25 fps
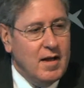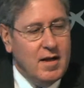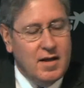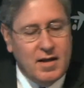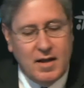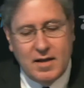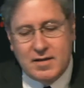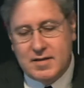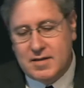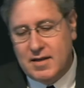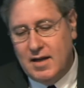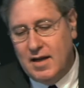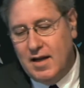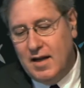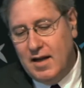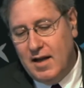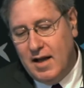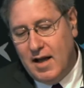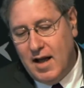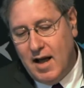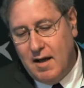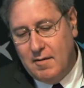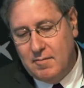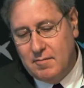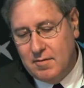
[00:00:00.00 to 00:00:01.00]
Yes,
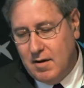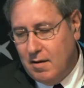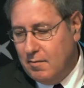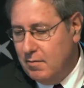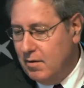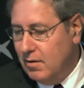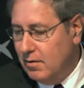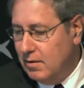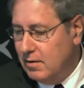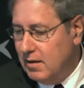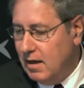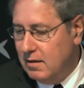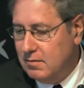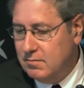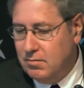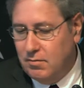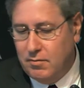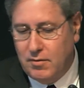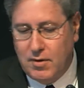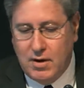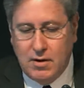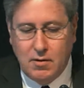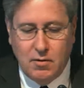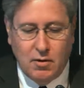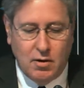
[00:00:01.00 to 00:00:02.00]
uh, I, I, would like to
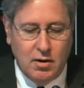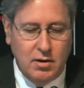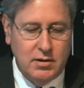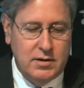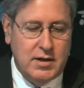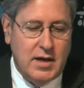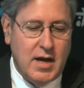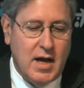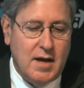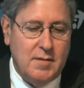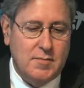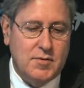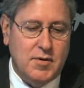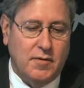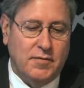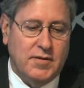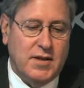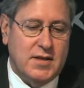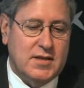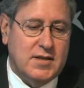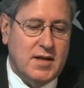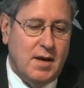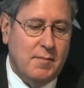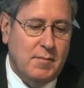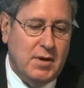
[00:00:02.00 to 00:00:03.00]
recall the aims of the
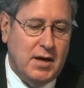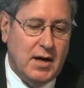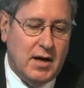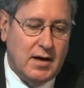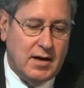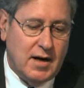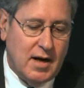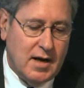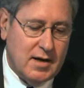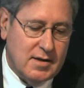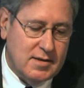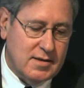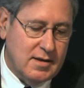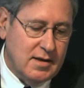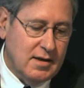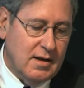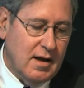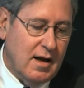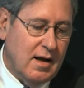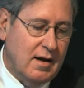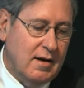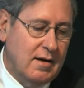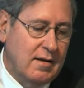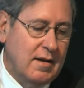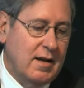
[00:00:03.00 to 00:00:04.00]
seminar as
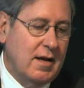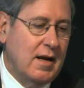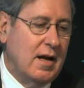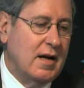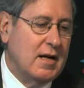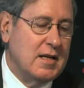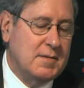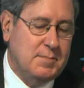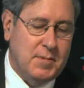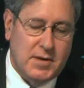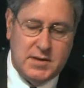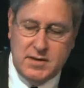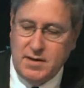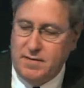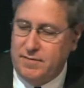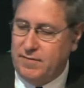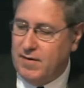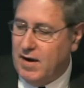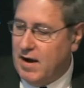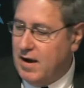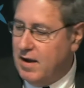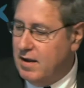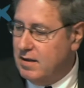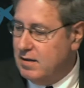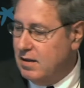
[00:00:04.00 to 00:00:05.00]
uh, they are
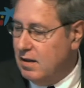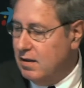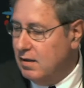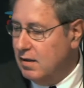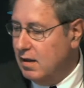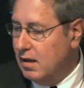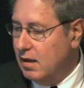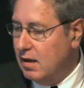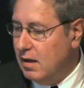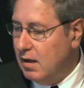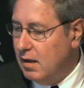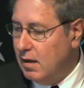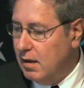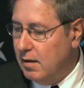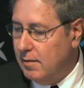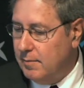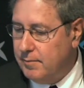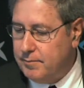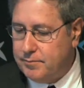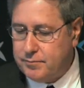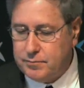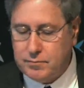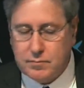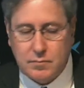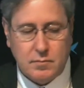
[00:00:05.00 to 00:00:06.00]
specified in the,
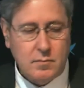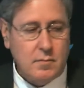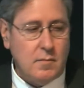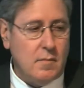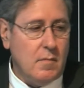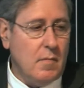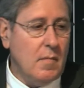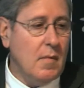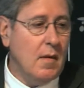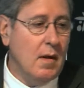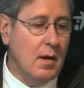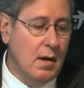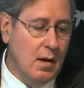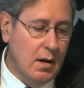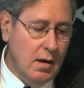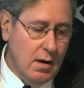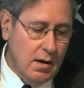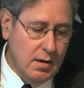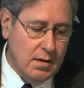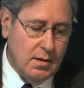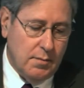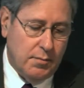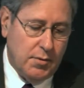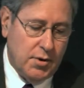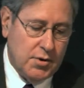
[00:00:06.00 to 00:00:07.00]

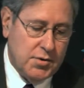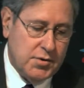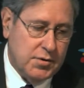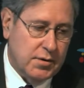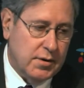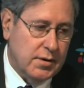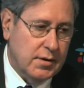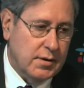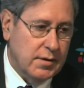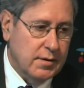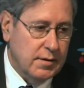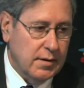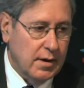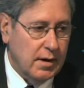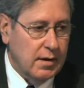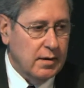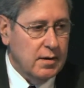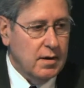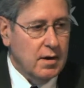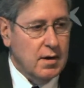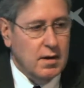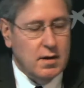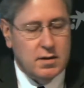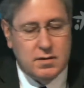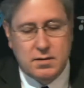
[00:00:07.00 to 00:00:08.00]
in the brochure. Eh?
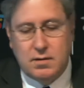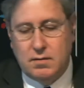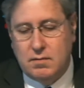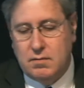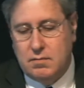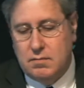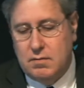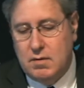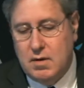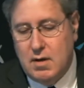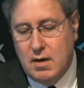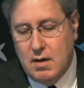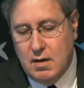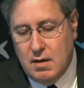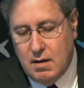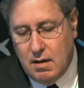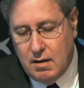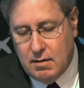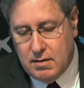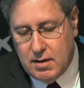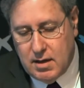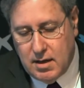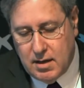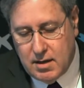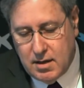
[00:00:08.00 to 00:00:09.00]
So
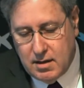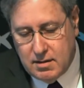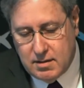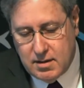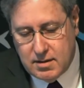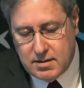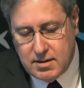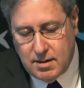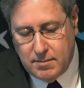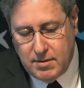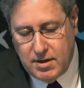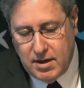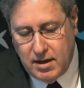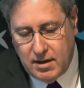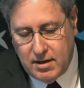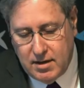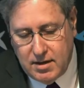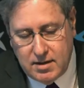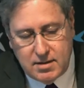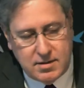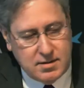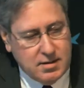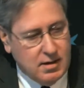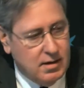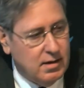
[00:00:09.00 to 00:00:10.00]
uh, the, the seminar
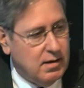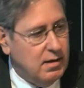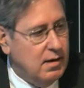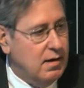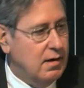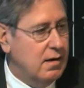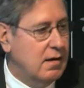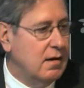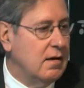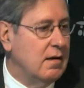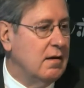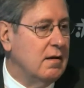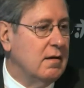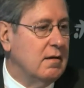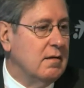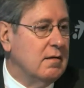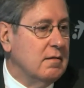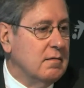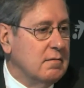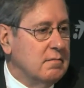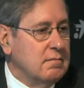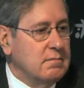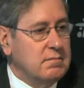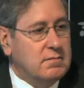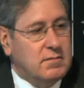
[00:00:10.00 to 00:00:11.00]
is uh,
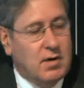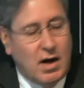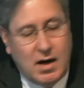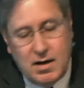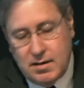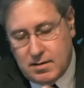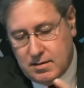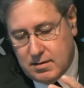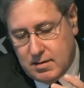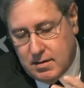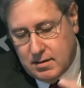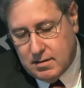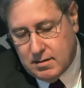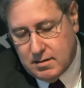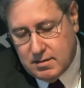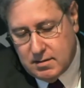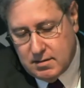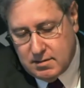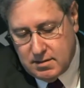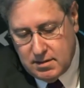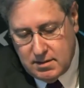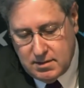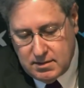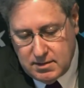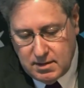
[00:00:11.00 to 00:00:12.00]
tried
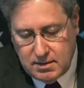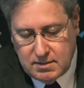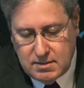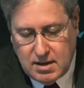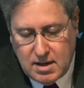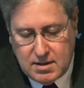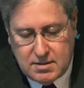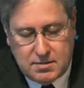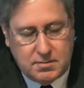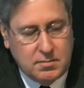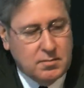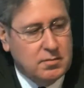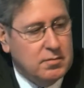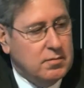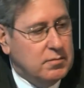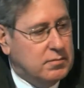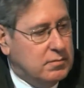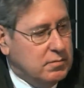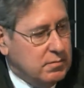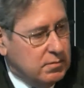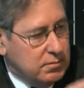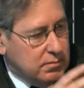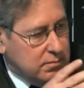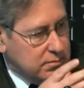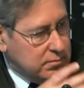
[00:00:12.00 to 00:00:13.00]
uh, as to,
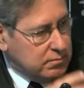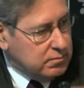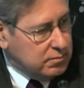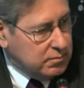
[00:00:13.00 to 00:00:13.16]
to,